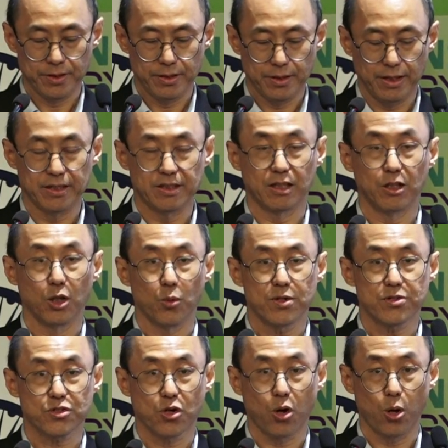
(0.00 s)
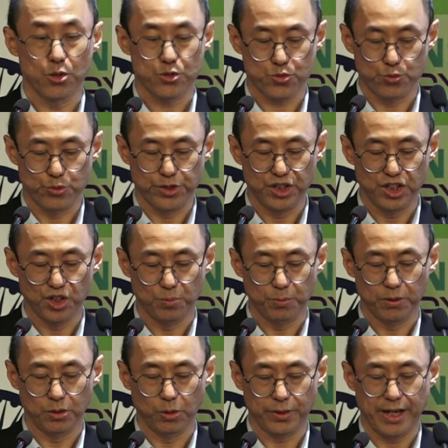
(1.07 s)
in the lowest cost renewable
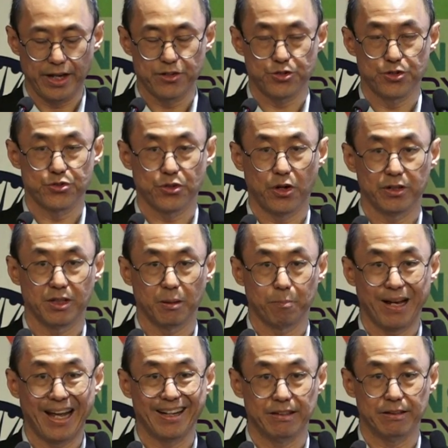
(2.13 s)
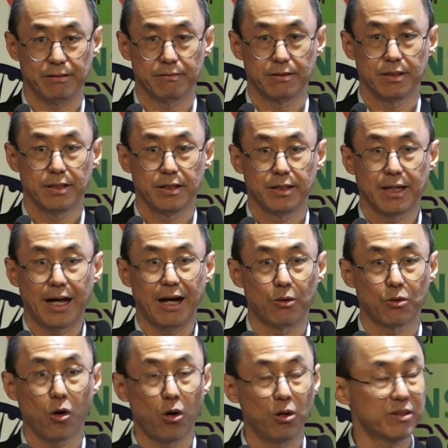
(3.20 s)
locations on the planet. I'll
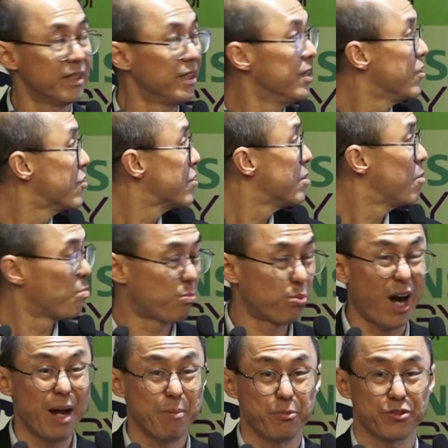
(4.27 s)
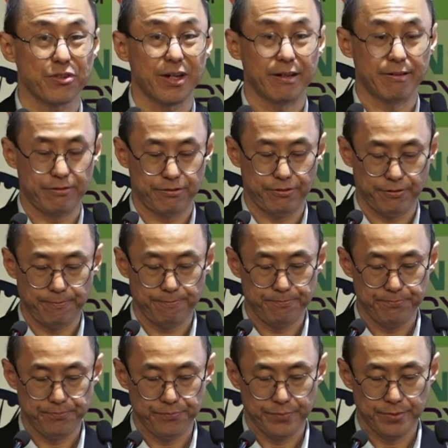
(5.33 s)
call these prime sites.
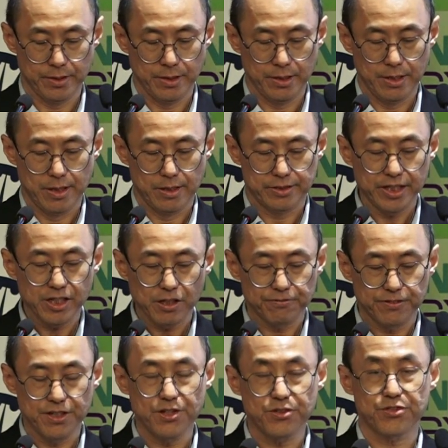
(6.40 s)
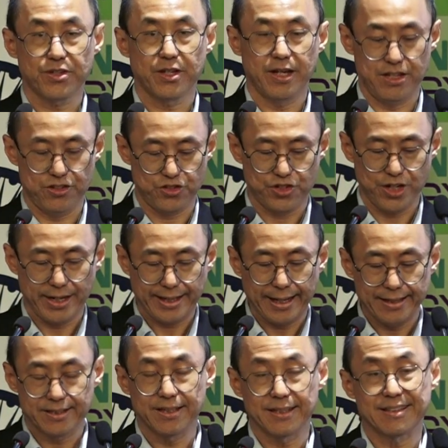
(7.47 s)
Think of these as
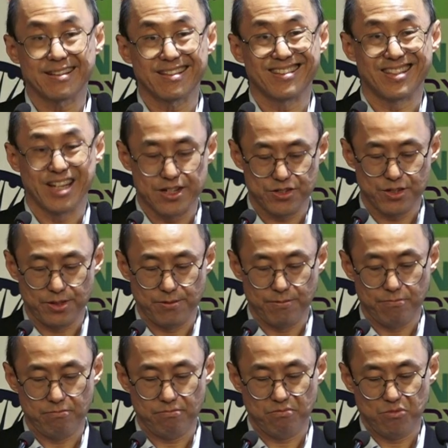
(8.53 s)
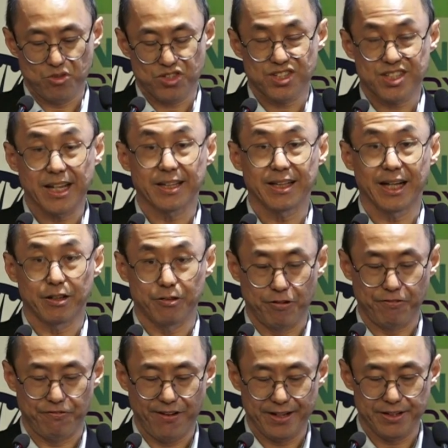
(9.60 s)
gigantic desert sunlight
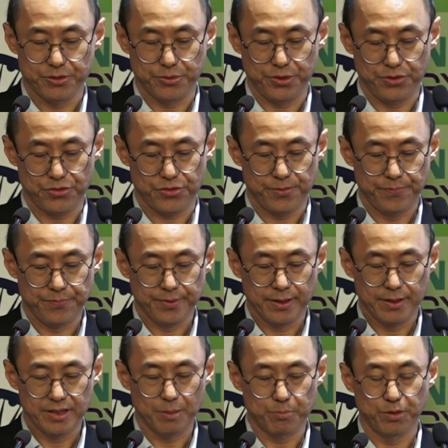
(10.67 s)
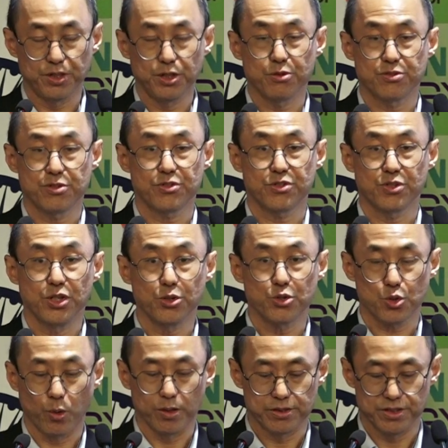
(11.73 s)
refineries that produces huge
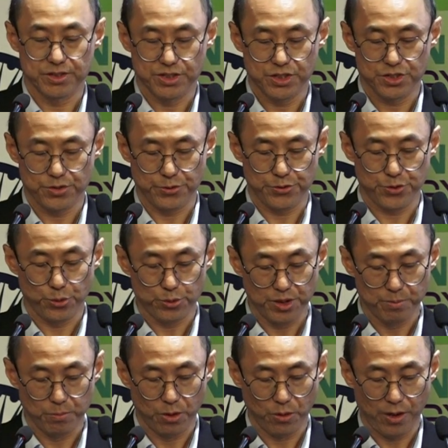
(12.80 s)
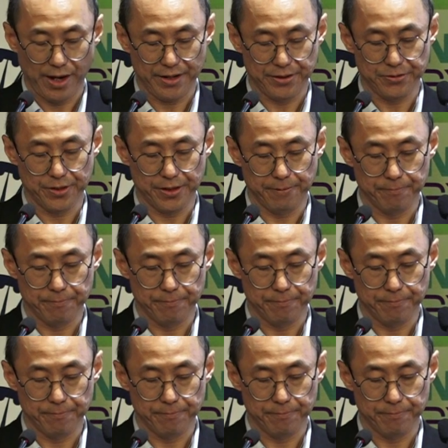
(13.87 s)
quantities of sodium borohydride.